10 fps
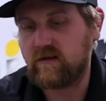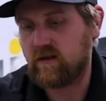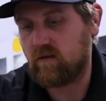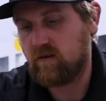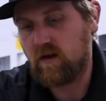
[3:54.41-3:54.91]

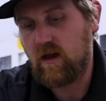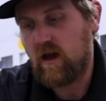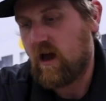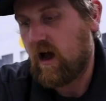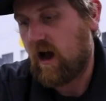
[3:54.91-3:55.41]
So
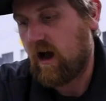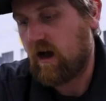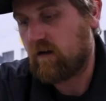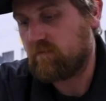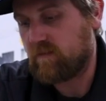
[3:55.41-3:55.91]

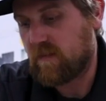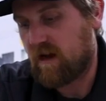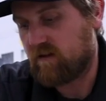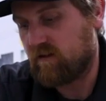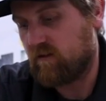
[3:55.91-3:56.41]

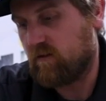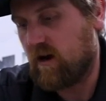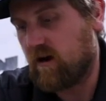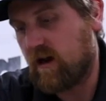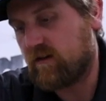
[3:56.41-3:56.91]
not too